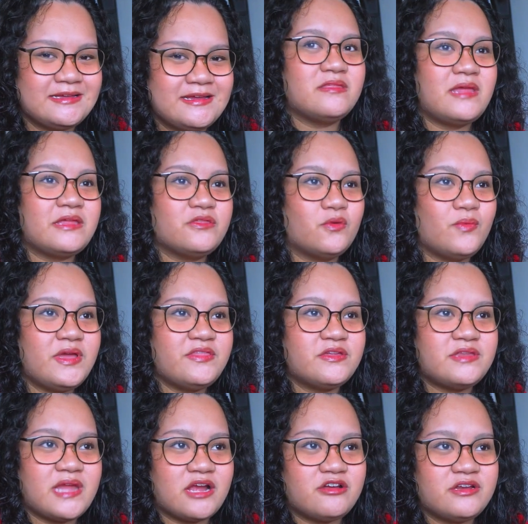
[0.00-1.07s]
like the way the
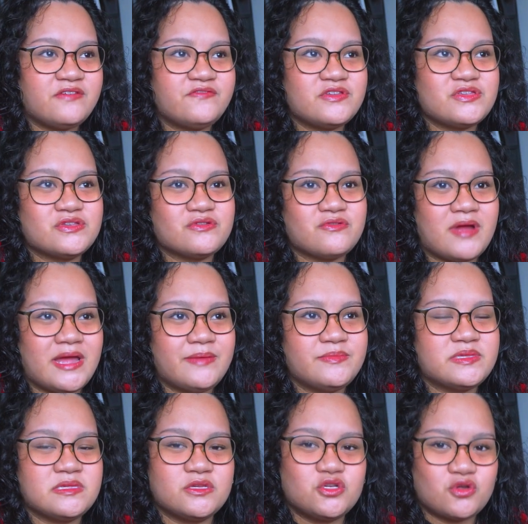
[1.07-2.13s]
narrative
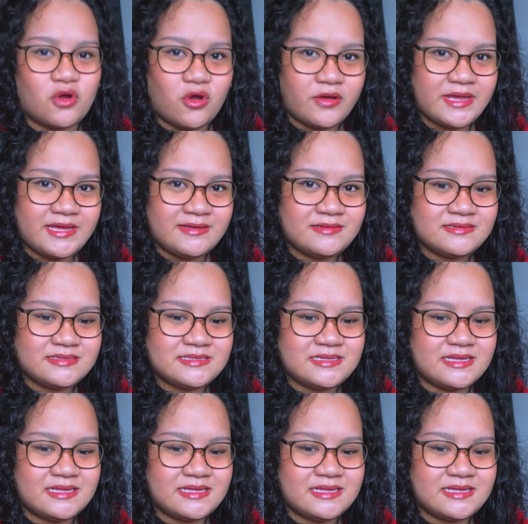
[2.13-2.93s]
describes the drawings